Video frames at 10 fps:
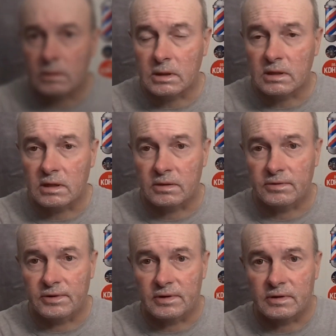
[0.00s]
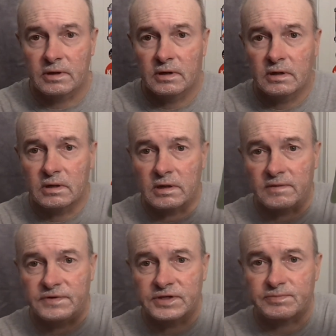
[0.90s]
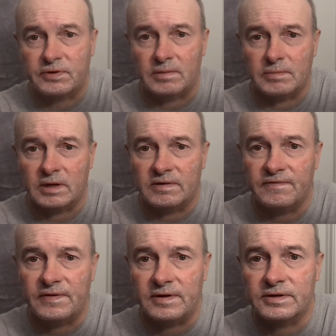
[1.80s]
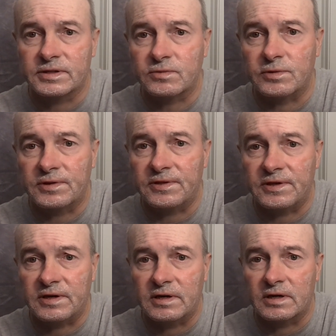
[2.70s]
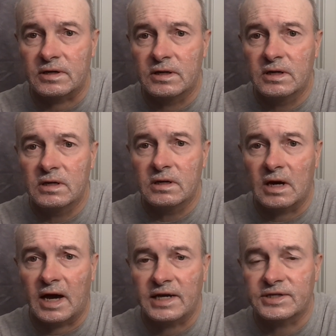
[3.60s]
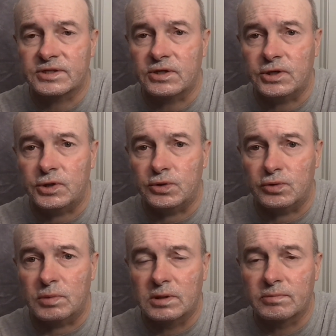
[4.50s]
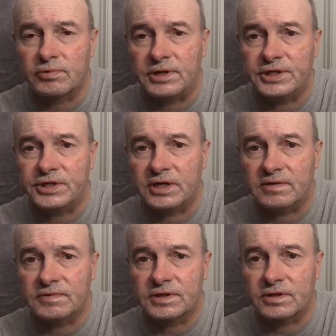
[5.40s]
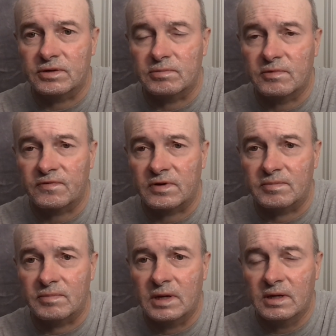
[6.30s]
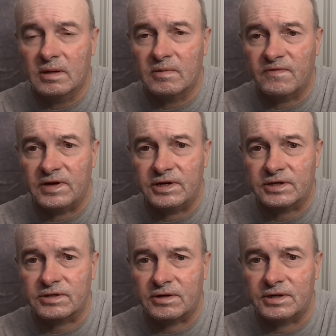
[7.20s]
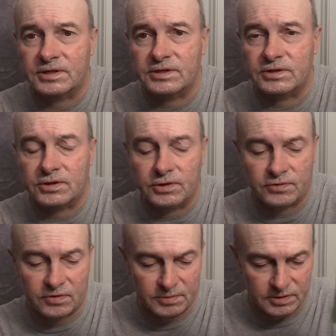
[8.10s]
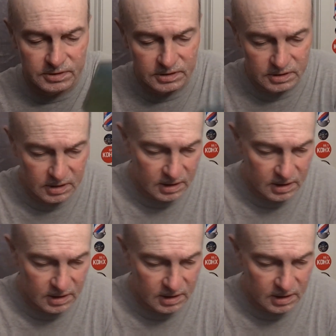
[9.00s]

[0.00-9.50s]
Well, hello there. I've just prepped my face with the Ice Cube pre-shave soap from Phoenix Artisan Accoutrements.